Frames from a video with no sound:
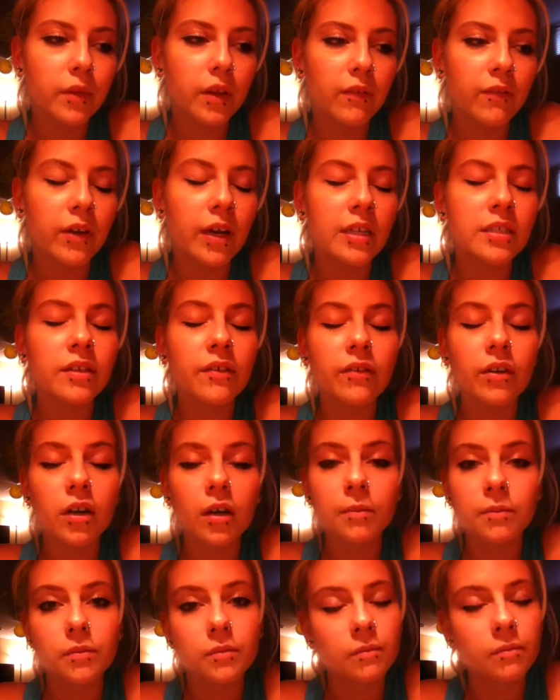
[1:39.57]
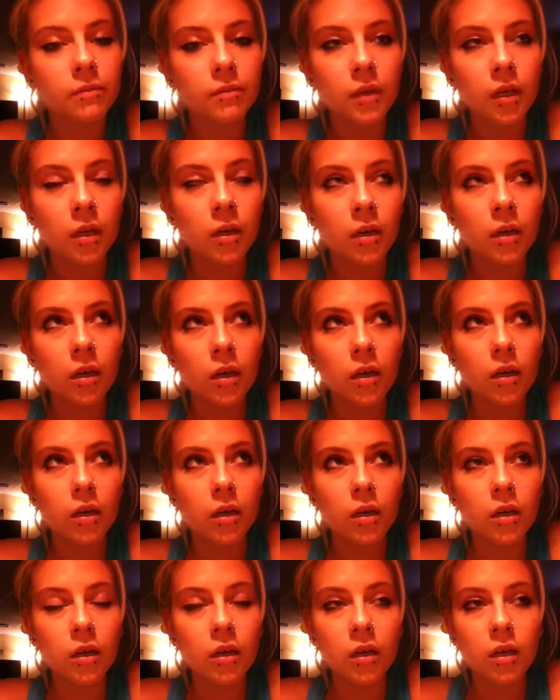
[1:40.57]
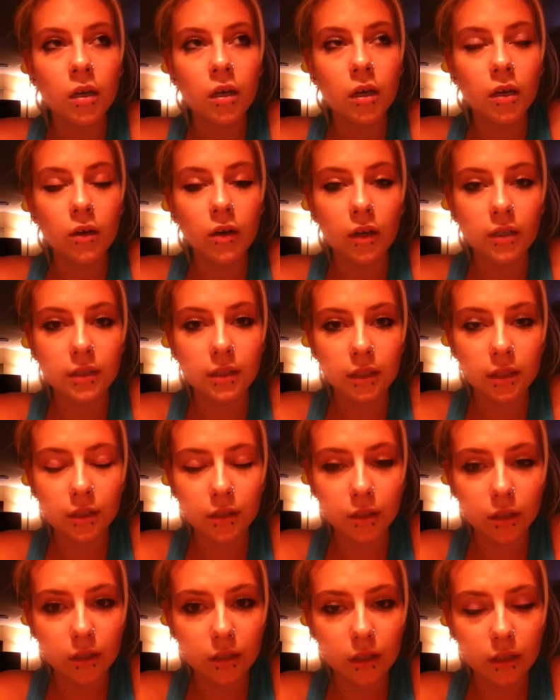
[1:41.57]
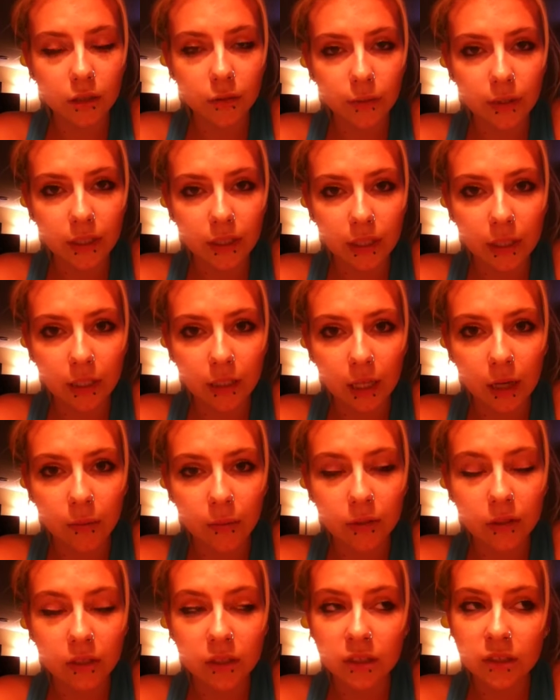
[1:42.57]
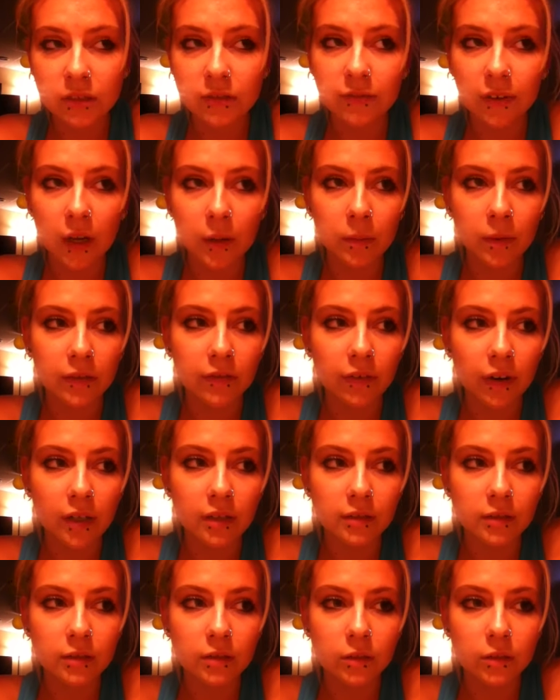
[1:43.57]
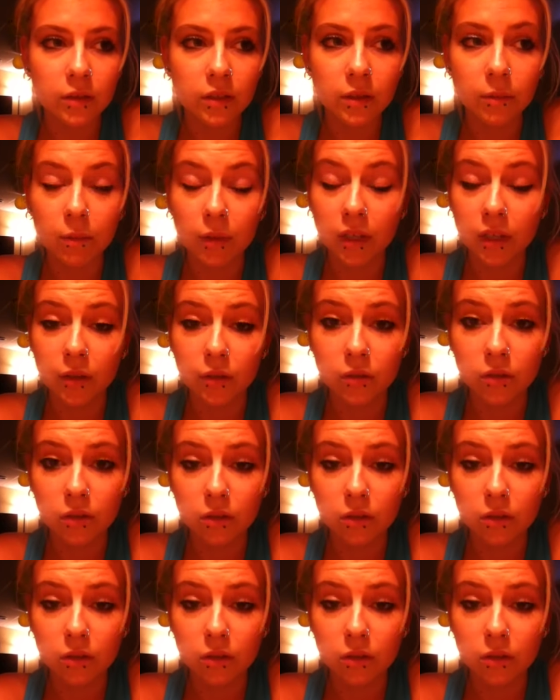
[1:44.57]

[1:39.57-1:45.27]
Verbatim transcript: If you guys ever come across a situation like that, whether it's family, friends, or somebody